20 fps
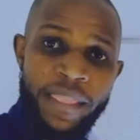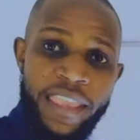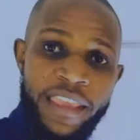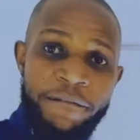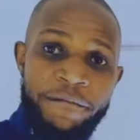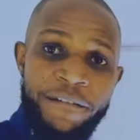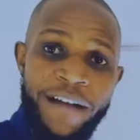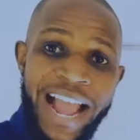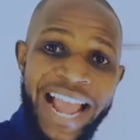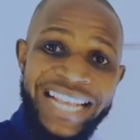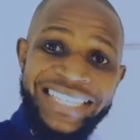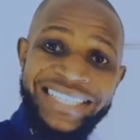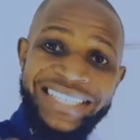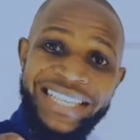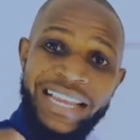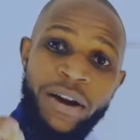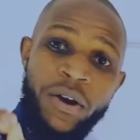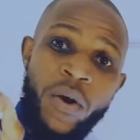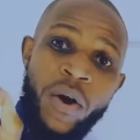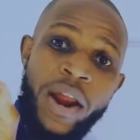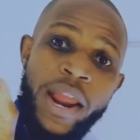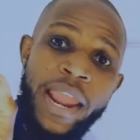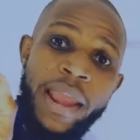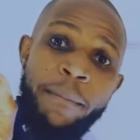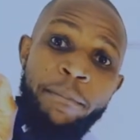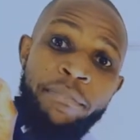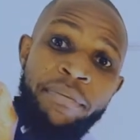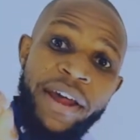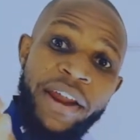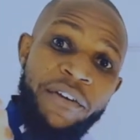if I sell a
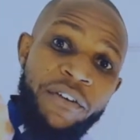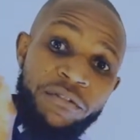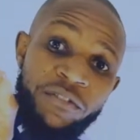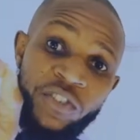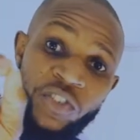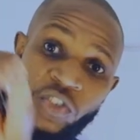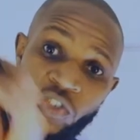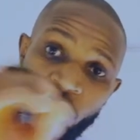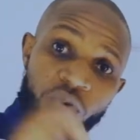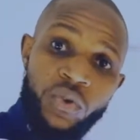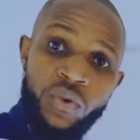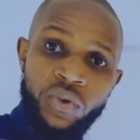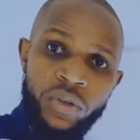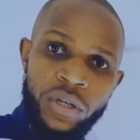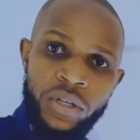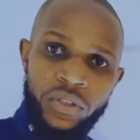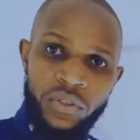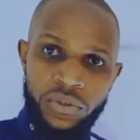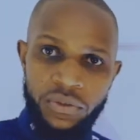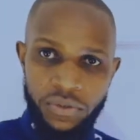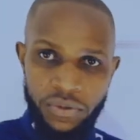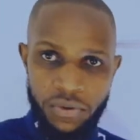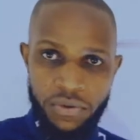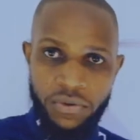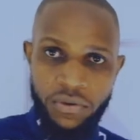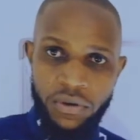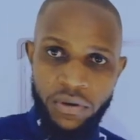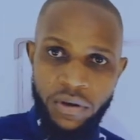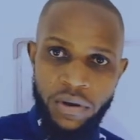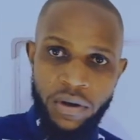pair of shoes to you?
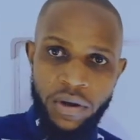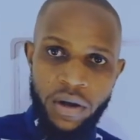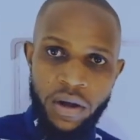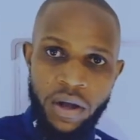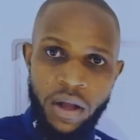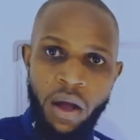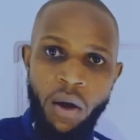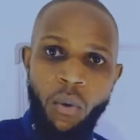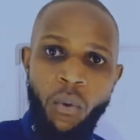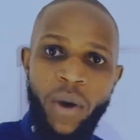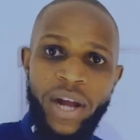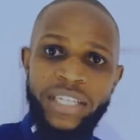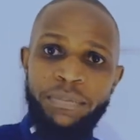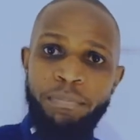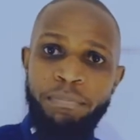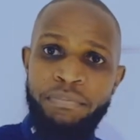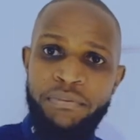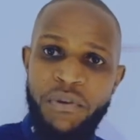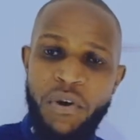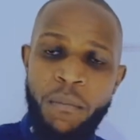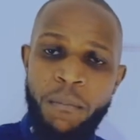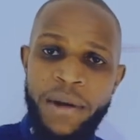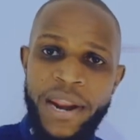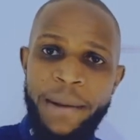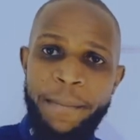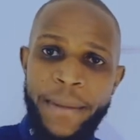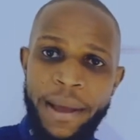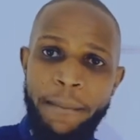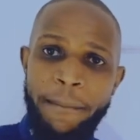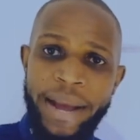What
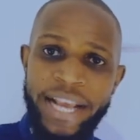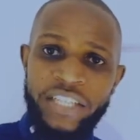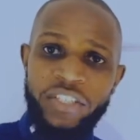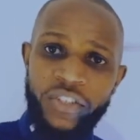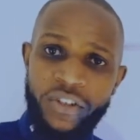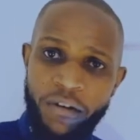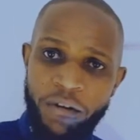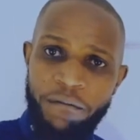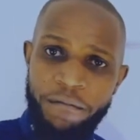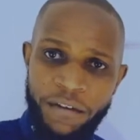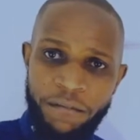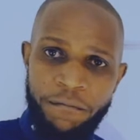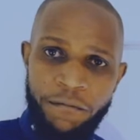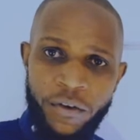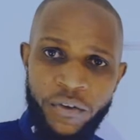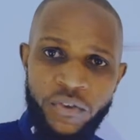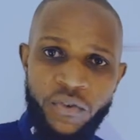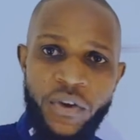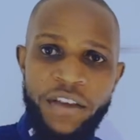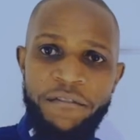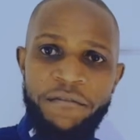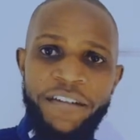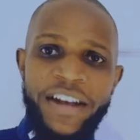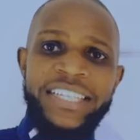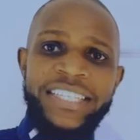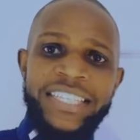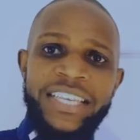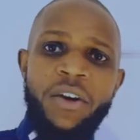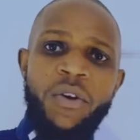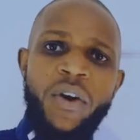problem am I solving for you if I
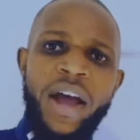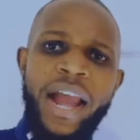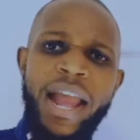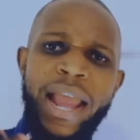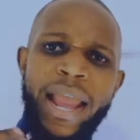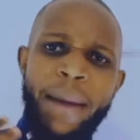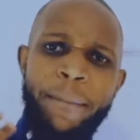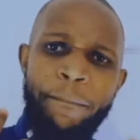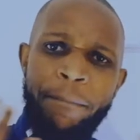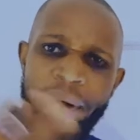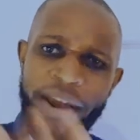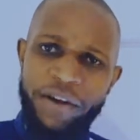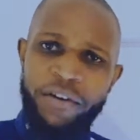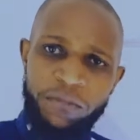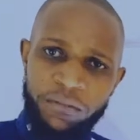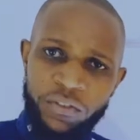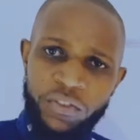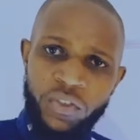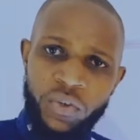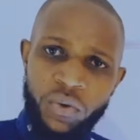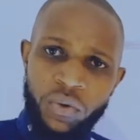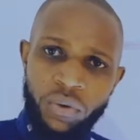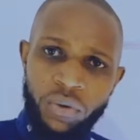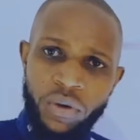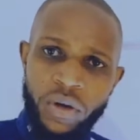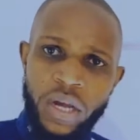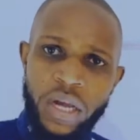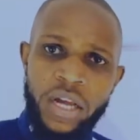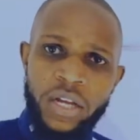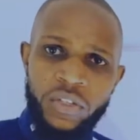sell a pair of shoes
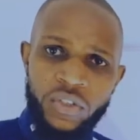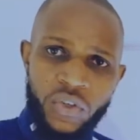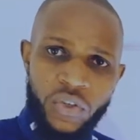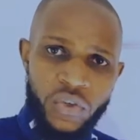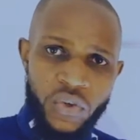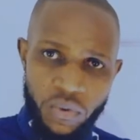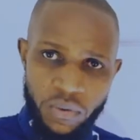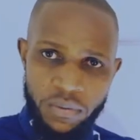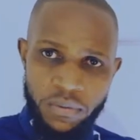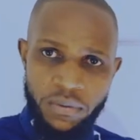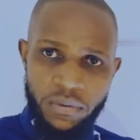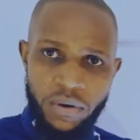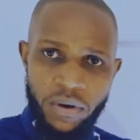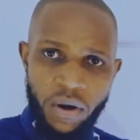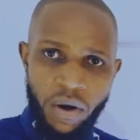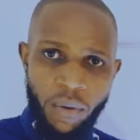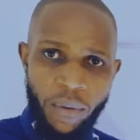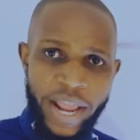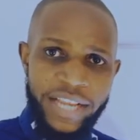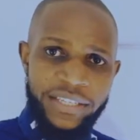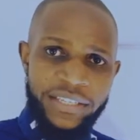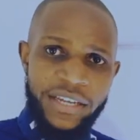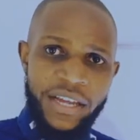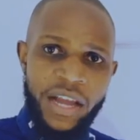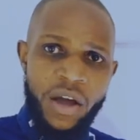to you, right?